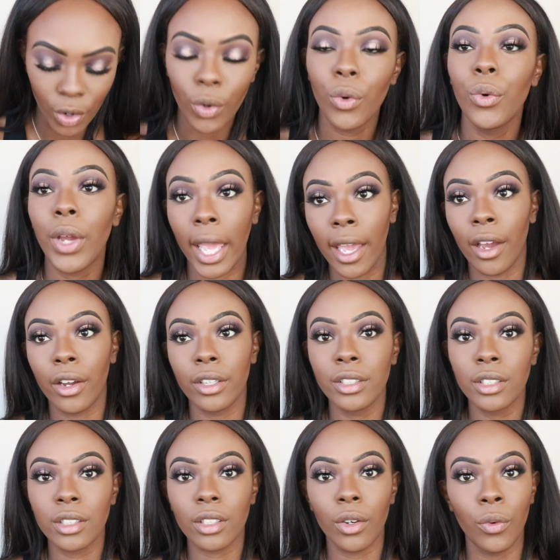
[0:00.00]
who
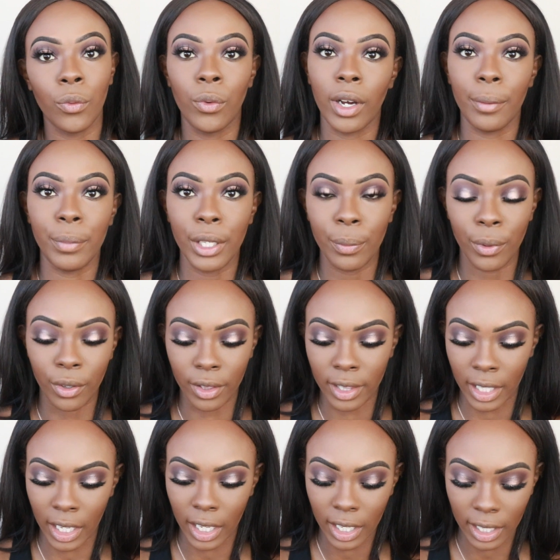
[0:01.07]
cares what people
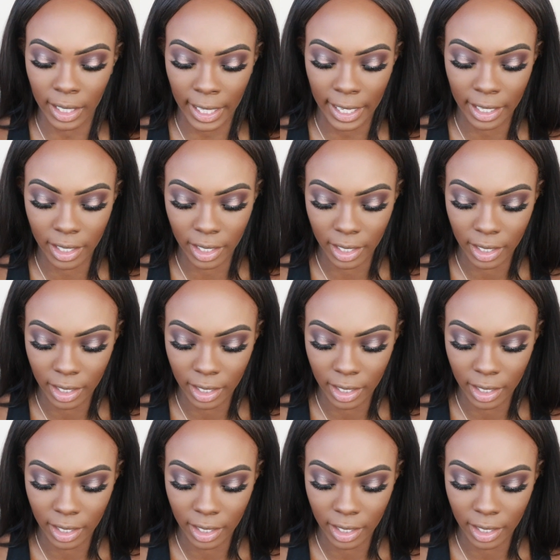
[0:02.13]
think? Like,